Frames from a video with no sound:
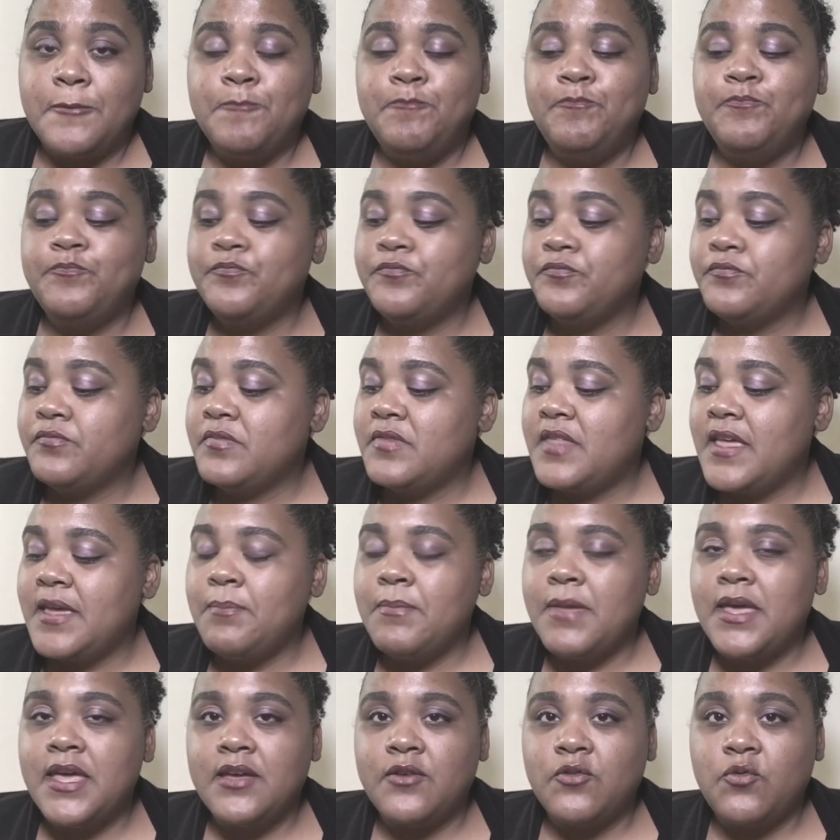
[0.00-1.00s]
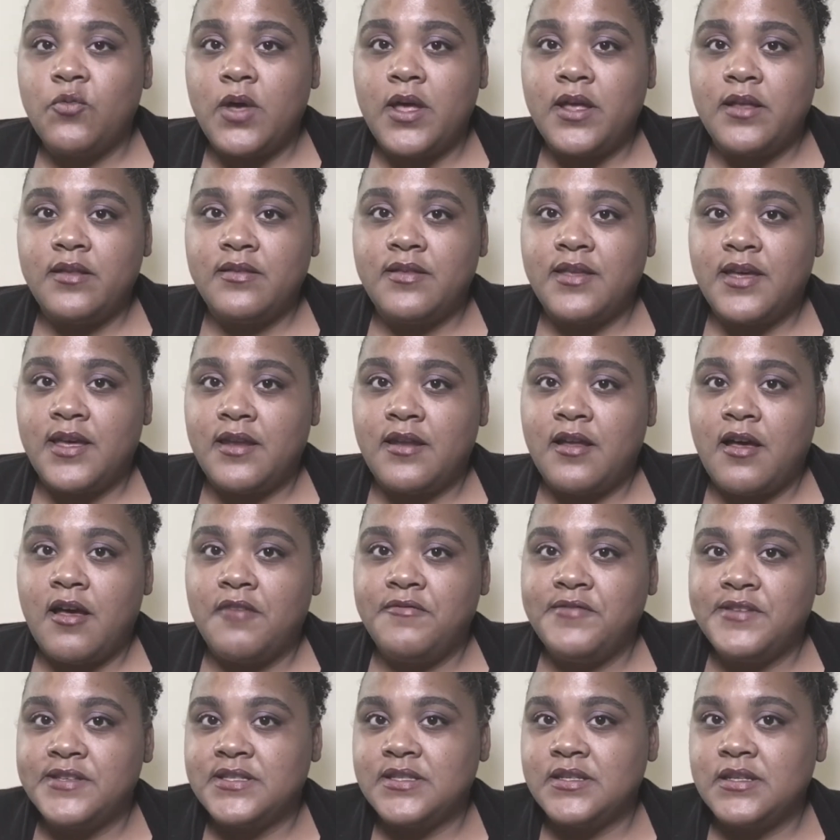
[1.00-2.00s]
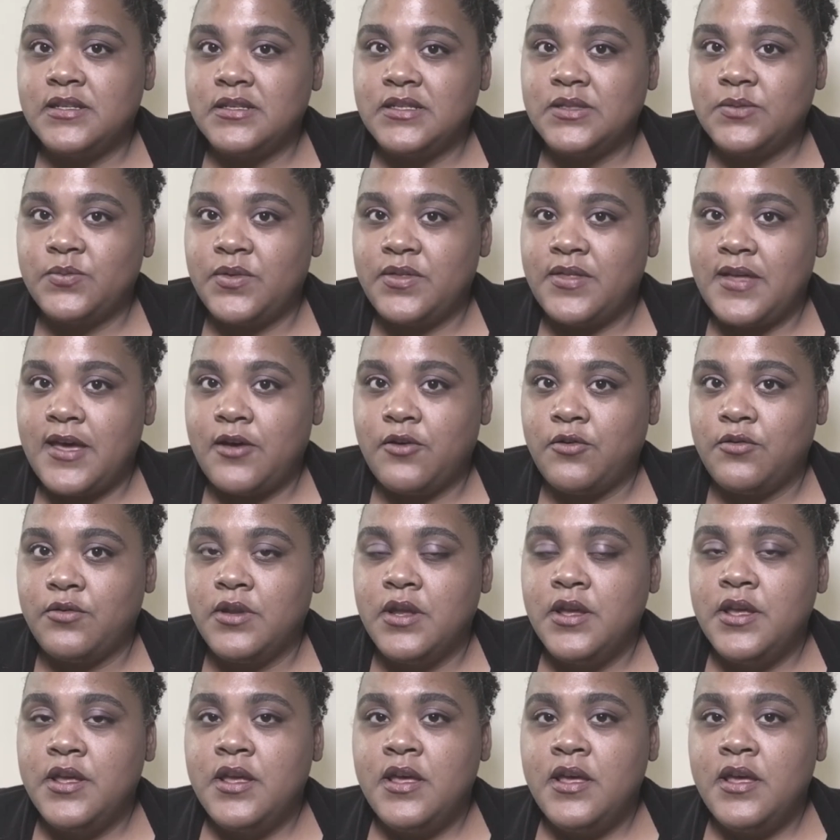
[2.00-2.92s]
They make one that obviously is without